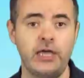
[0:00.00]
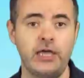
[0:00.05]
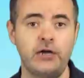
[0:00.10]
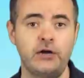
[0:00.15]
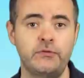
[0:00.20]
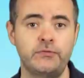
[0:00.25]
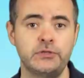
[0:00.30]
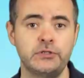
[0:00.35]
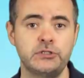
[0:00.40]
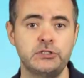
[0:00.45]
head
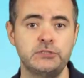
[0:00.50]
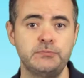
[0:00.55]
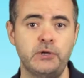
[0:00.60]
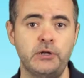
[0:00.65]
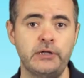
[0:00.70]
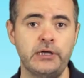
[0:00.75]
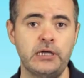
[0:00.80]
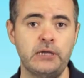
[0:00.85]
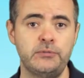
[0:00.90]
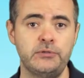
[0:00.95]
over to the
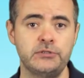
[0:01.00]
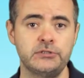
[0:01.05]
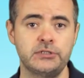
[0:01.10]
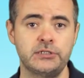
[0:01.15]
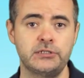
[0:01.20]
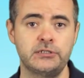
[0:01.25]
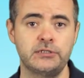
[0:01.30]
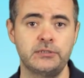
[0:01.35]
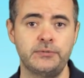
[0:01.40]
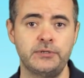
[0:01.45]
small animals
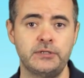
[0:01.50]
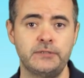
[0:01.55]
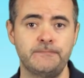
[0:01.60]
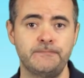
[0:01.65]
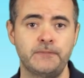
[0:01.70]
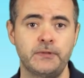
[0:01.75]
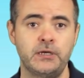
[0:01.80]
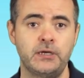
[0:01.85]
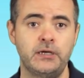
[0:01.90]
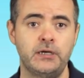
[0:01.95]
exhibit,
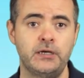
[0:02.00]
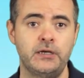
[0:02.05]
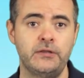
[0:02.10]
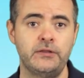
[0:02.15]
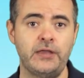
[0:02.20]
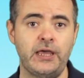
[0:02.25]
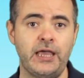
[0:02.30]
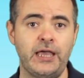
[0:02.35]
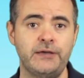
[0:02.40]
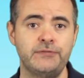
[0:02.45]

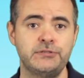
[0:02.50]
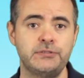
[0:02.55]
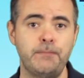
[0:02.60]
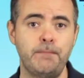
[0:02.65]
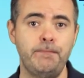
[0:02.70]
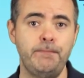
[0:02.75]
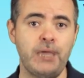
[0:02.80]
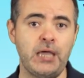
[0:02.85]
they have some